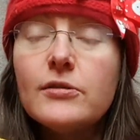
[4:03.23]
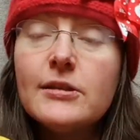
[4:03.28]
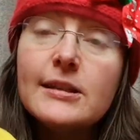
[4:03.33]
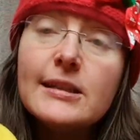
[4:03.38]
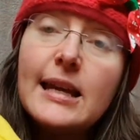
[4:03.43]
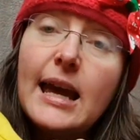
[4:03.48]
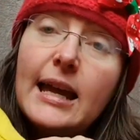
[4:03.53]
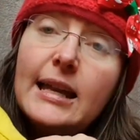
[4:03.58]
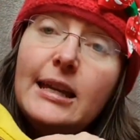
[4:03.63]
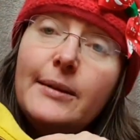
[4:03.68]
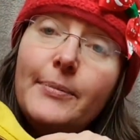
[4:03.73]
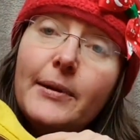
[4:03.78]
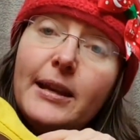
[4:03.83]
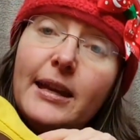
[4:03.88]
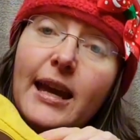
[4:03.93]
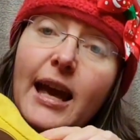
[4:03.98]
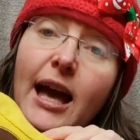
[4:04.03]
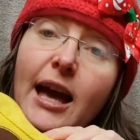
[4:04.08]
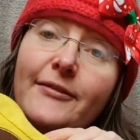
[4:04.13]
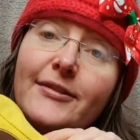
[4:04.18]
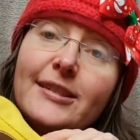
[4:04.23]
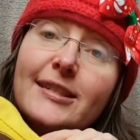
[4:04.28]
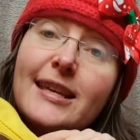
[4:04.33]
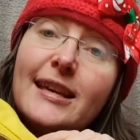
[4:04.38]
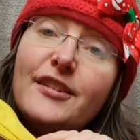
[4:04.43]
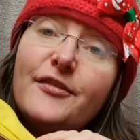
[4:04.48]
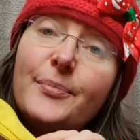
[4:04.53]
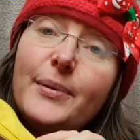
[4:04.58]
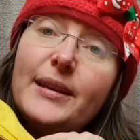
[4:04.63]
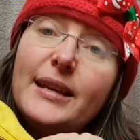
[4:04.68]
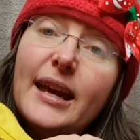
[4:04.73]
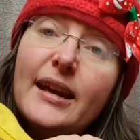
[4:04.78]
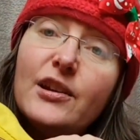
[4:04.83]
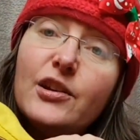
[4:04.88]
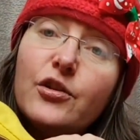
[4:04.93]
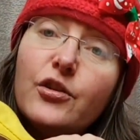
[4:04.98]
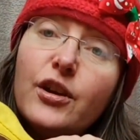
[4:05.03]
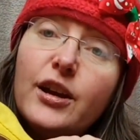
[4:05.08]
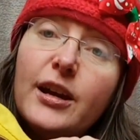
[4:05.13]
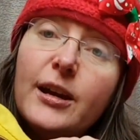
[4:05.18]
does anybody have a set of
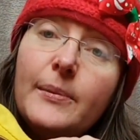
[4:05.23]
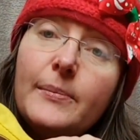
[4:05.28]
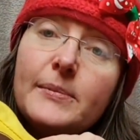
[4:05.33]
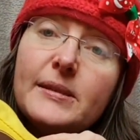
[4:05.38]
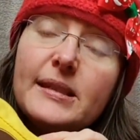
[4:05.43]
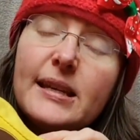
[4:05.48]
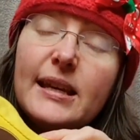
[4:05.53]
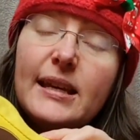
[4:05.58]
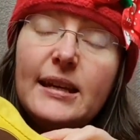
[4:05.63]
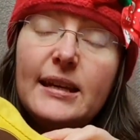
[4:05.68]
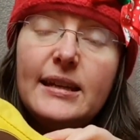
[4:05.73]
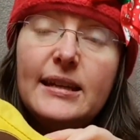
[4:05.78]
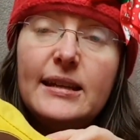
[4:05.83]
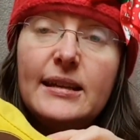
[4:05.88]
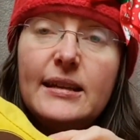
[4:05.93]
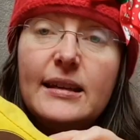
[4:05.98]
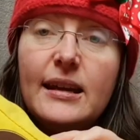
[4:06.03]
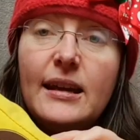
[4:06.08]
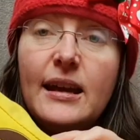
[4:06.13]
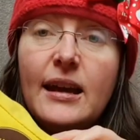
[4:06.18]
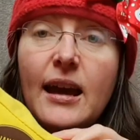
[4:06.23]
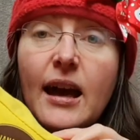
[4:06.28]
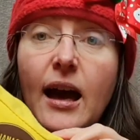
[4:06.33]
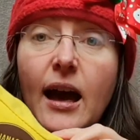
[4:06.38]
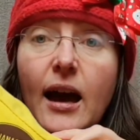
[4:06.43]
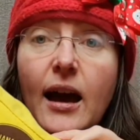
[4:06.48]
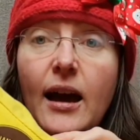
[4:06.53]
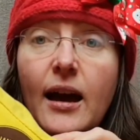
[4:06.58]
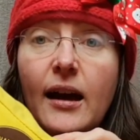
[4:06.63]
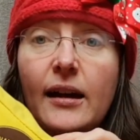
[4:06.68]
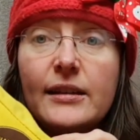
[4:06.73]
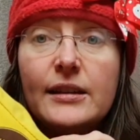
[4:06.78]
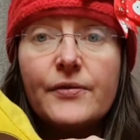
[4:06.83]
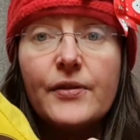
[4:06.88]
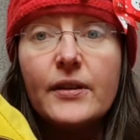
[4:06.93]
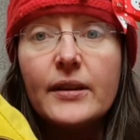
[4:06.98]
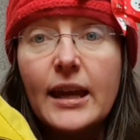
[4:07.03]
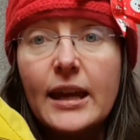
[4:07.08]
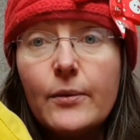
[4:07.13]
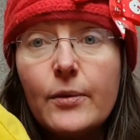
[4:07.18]
Bananagrams in a
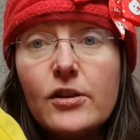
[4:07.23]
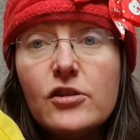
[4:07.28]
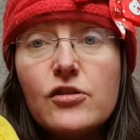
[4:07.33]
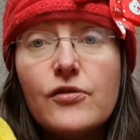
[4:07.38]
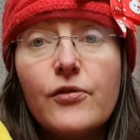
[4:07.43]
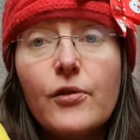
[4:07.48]
different language?